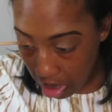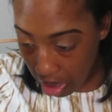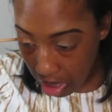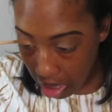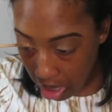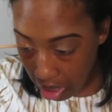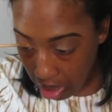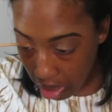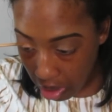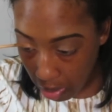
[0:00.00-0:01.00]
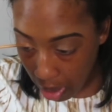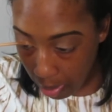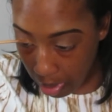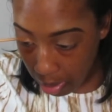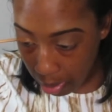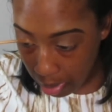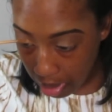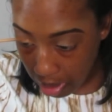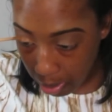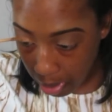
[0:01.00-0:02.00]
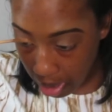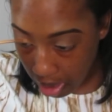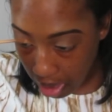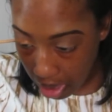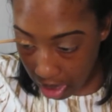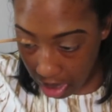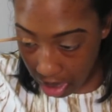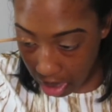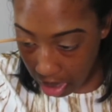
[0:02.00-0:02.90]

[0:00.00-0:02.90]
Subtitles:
the area where I'm going to put the pink at.